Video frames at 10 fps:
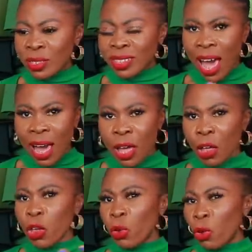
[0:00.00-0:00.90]
Zara
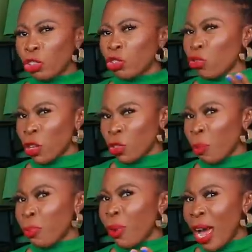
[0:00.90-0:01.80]
regular
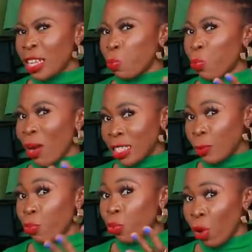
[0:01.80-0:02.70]
trouser price,
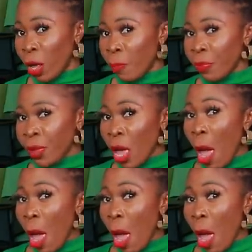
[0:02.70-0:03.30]
price point